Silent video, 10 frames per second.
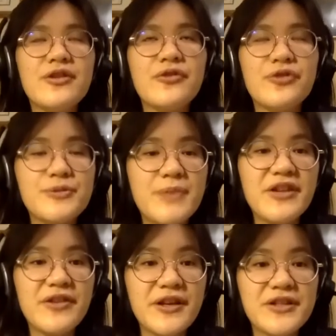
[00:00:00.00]
there's
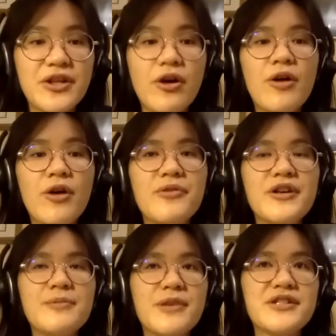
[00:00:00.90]
many things that are
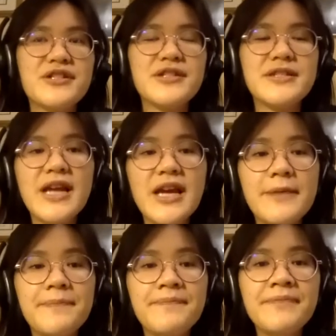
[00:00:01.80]
pretty much the same.